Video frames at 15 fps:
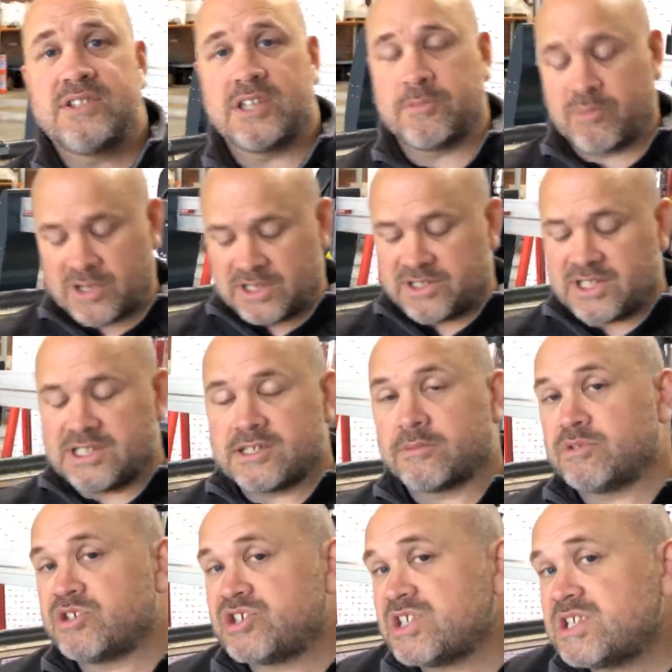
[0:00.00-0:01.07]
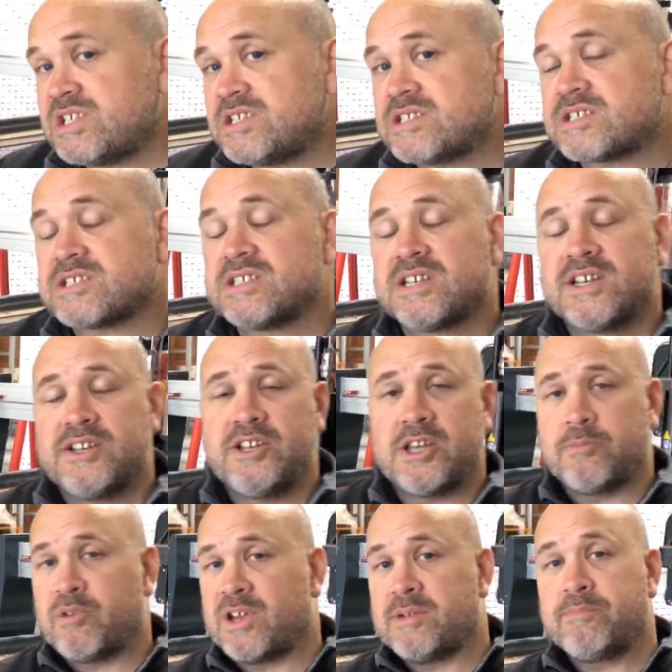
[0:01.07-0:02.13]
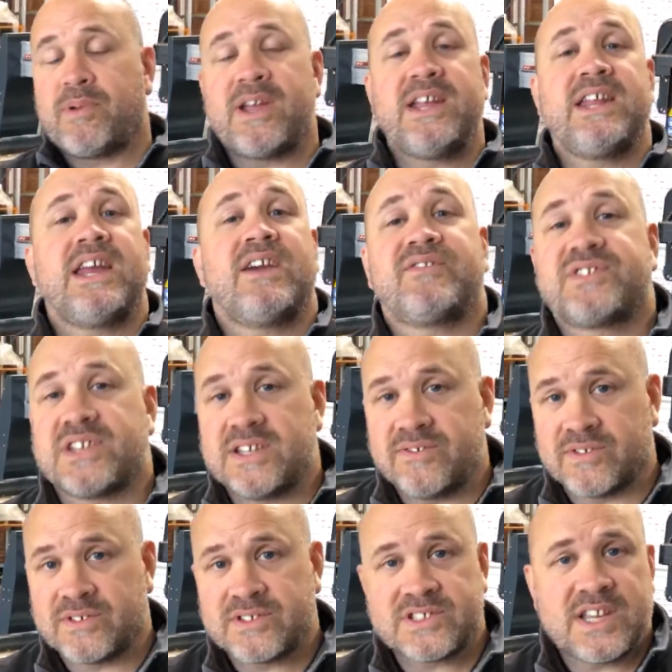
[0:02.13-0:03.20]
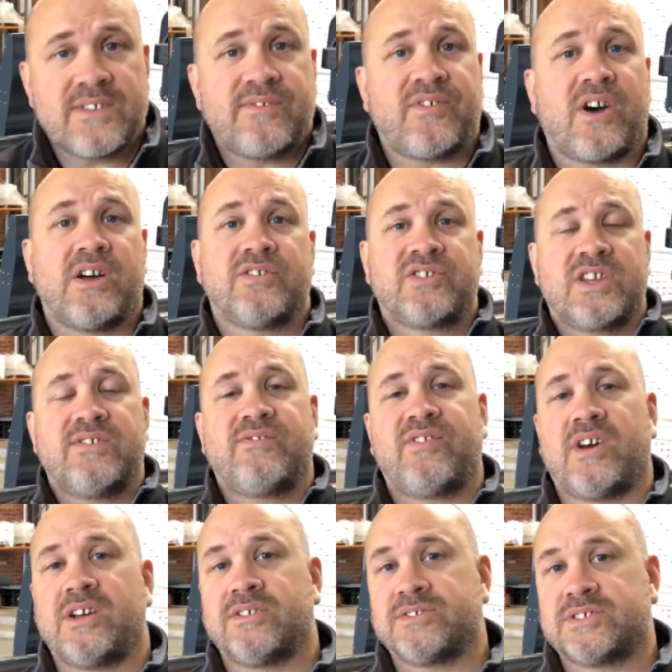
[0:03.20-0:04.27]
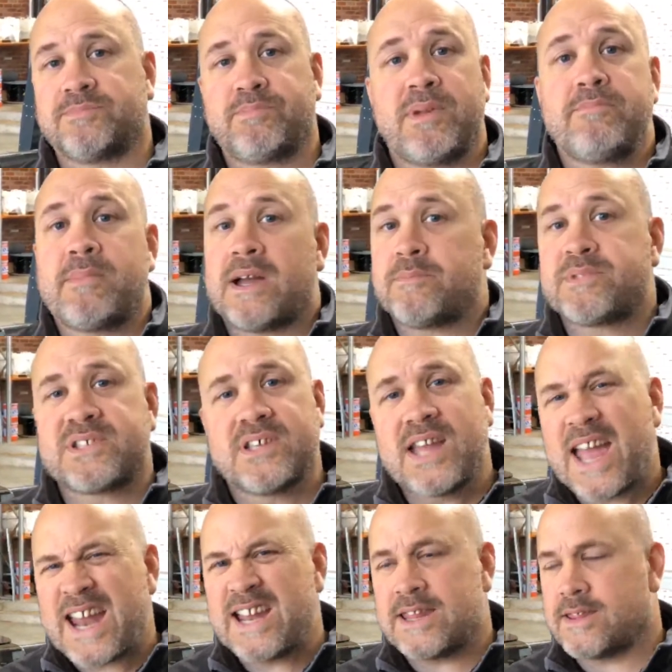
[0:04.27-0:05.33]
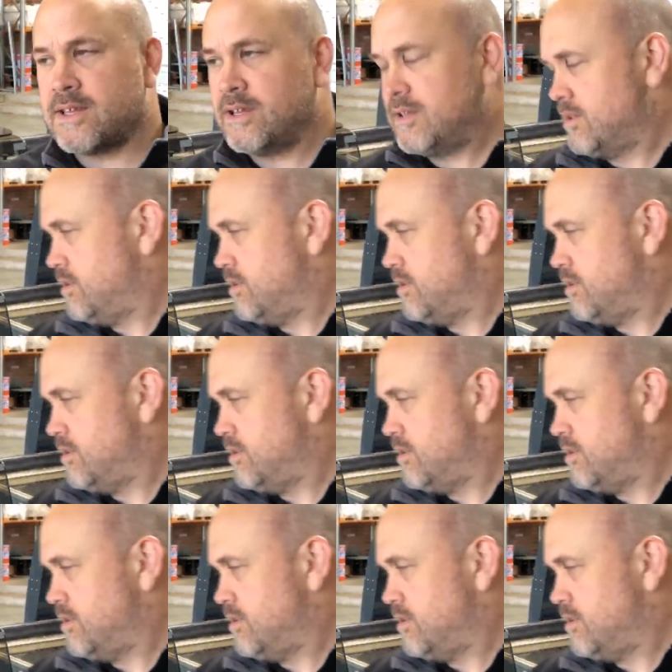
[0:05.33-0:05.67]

you can bring in DWGs, you can bring in PDFs even, TIFF files, GIF files, bitmaps, anything.